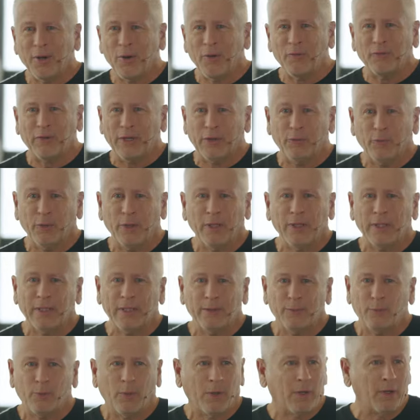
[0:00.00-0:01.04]
know if they
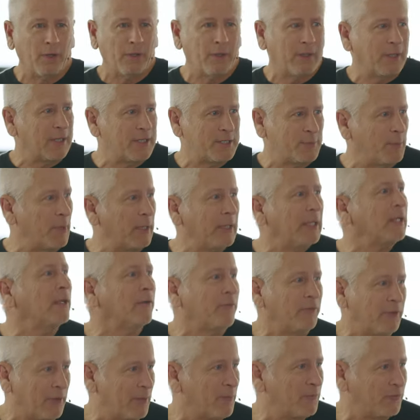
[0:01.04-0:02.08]
really were as many
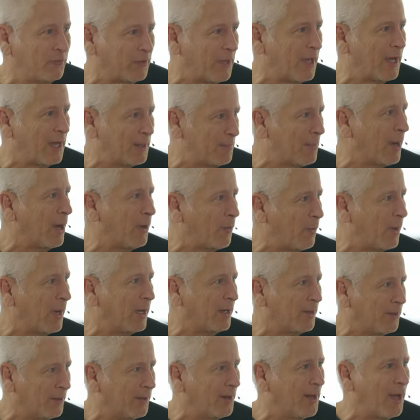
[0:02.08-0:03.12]
of them flying my
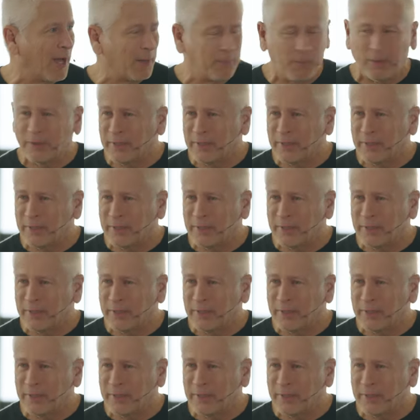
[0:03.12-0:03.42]
way or not,